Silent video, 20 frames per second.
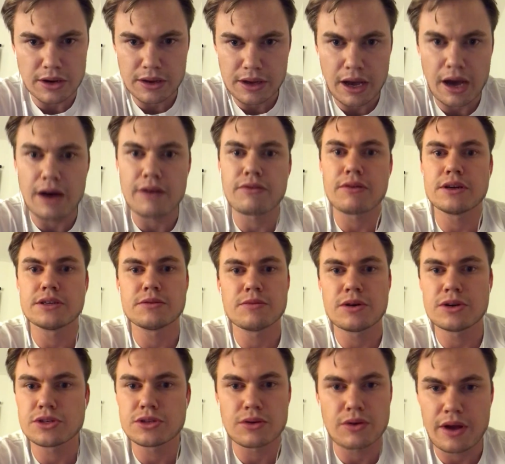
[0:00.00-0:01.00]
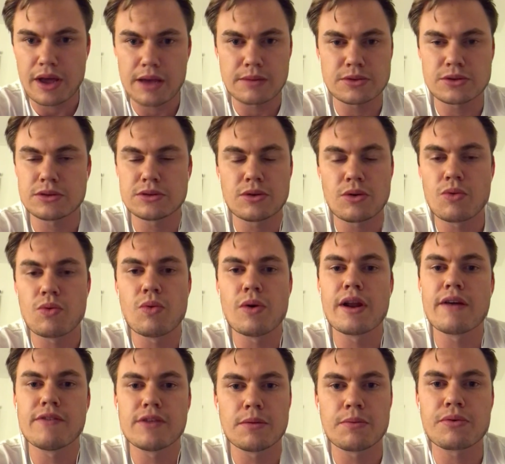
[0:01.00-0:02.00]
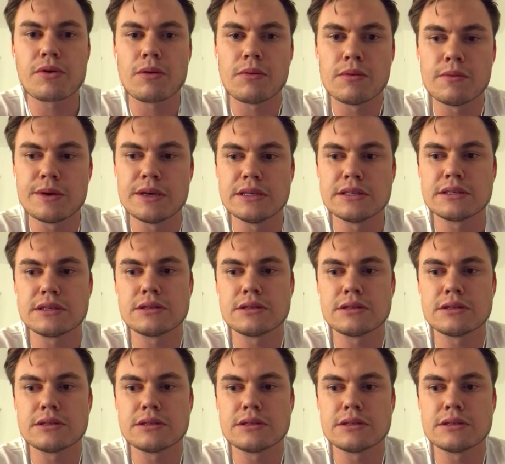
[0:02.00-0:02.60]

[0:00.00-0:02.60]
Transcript: calf range of motion or hamstring or whatever the problem is.